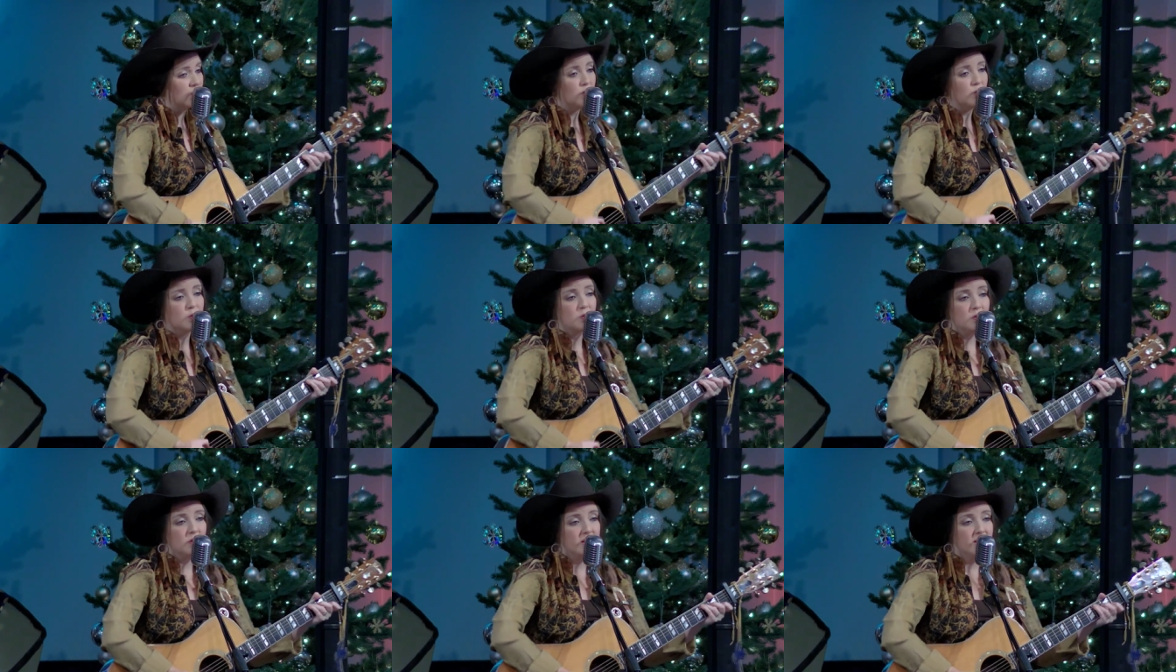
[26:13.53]

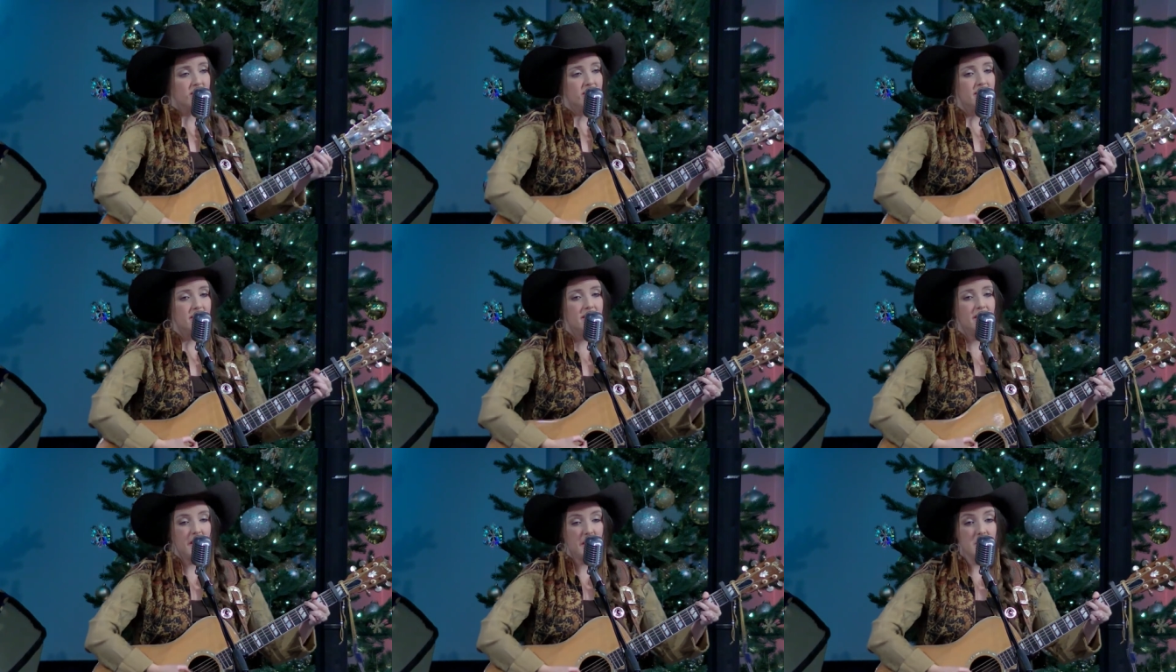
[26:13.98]

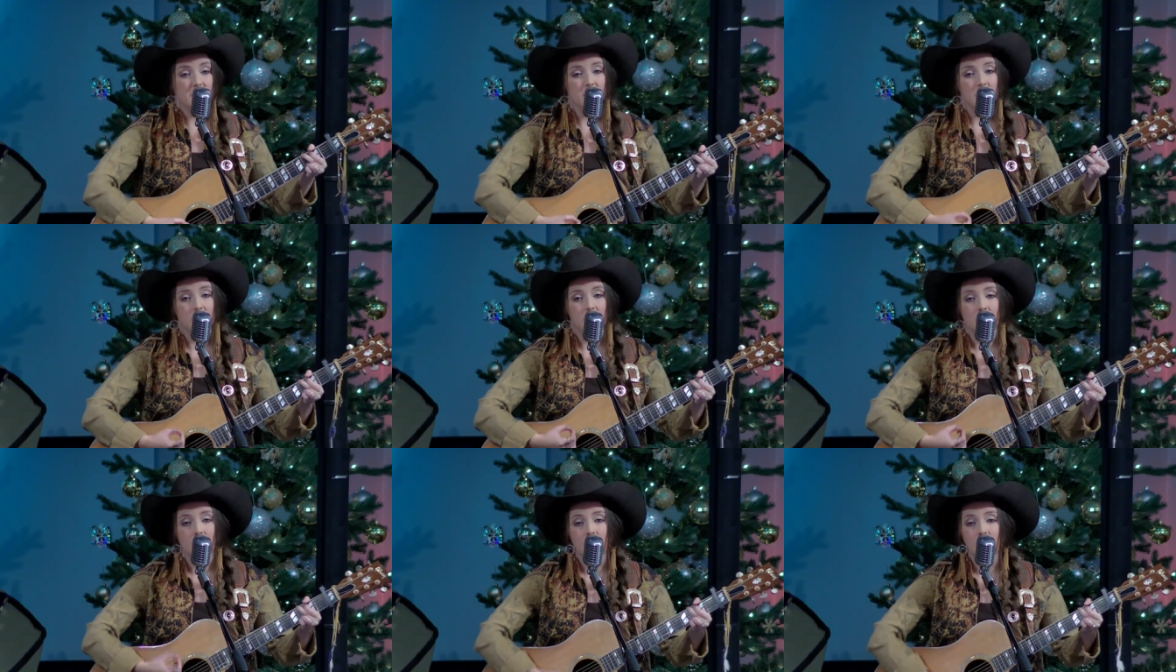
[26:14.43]

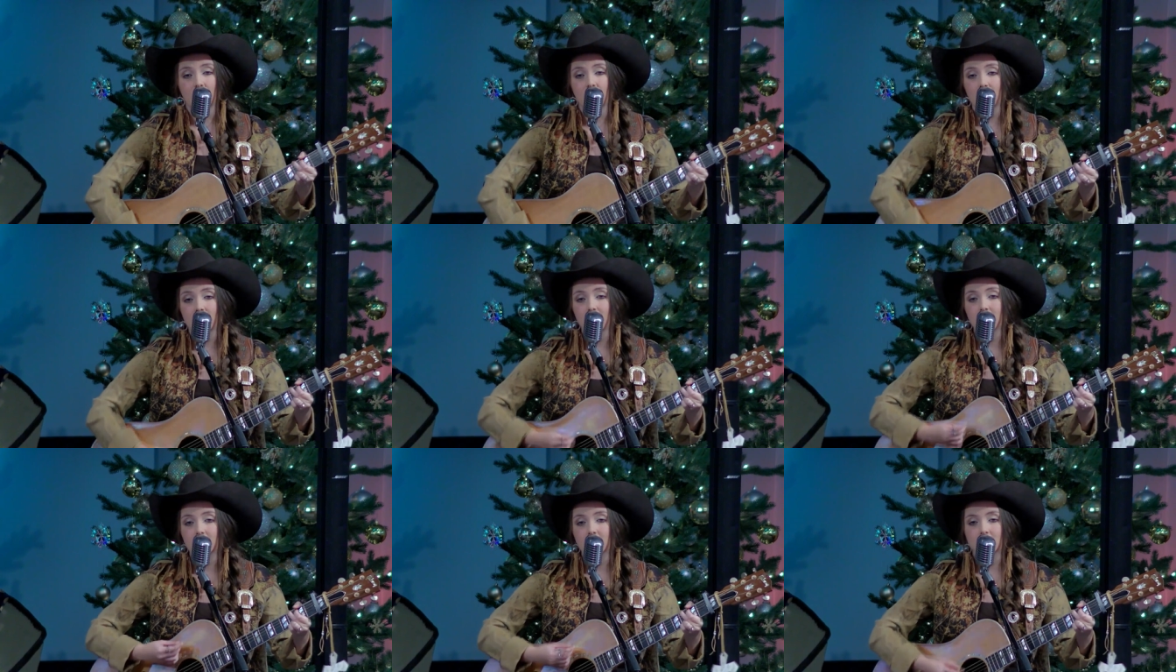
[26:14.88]

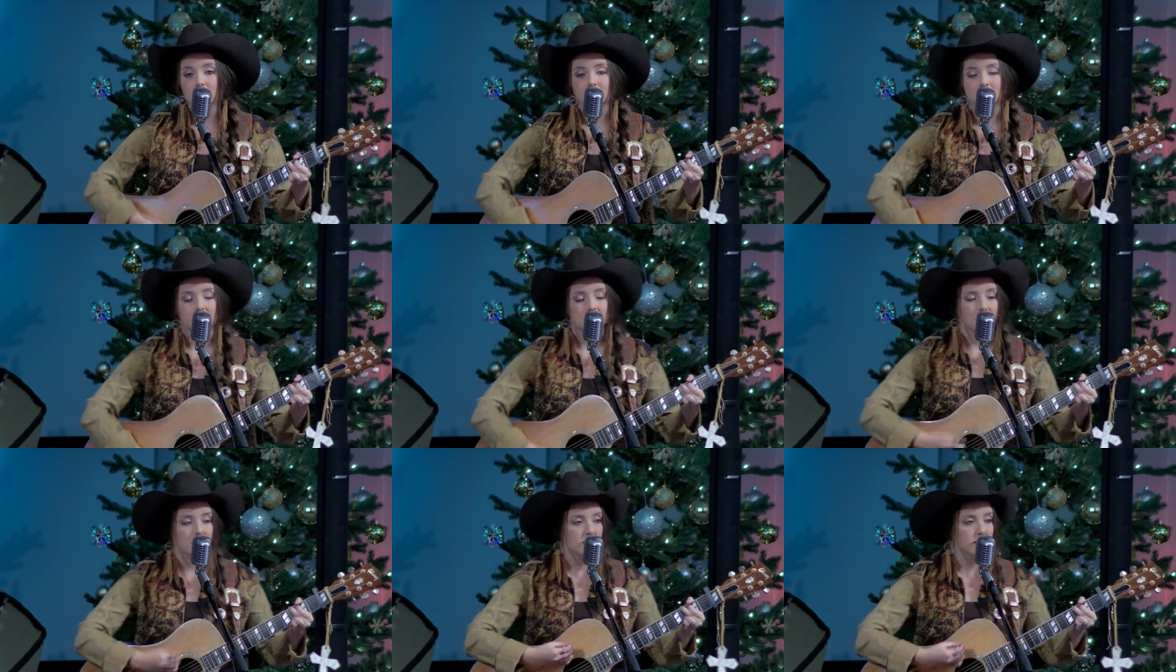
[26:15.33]

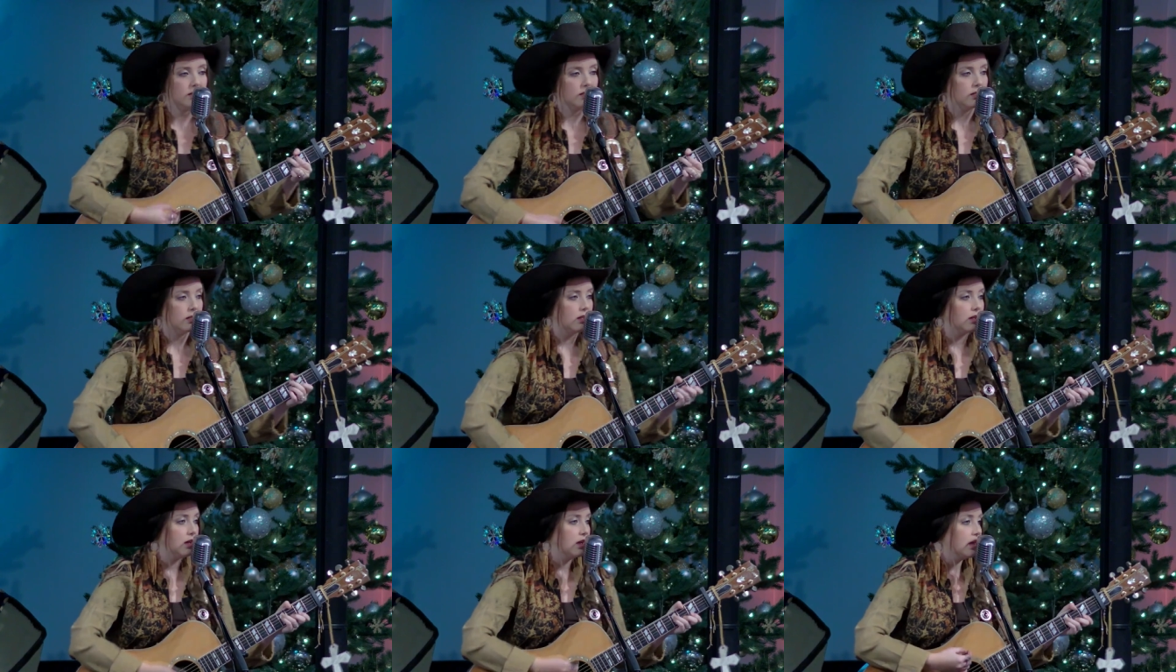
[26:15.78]

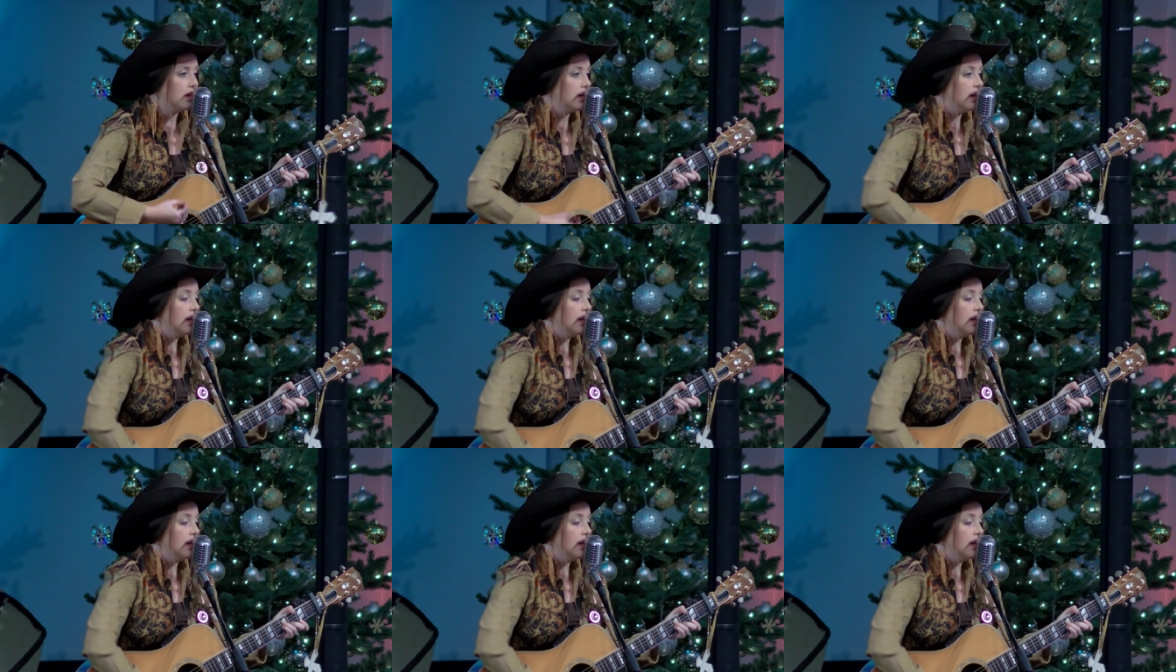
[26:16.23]
21.